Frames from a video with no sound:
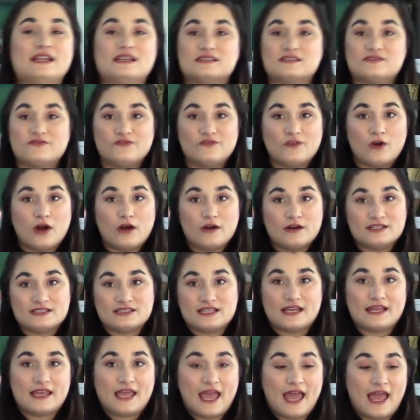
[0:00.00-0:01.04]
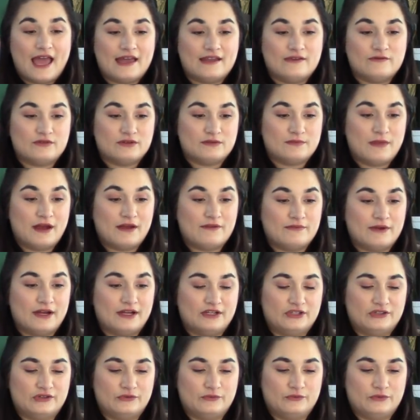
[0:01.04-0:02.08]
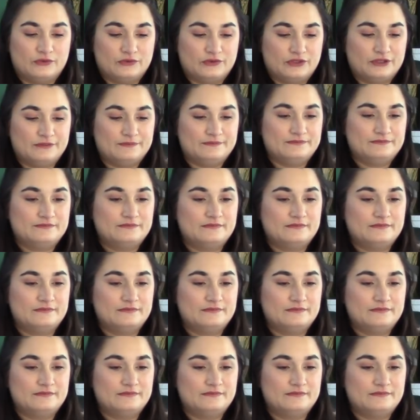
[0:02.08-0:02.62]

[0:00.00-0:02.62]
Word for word: as far as I can with my regular ruler.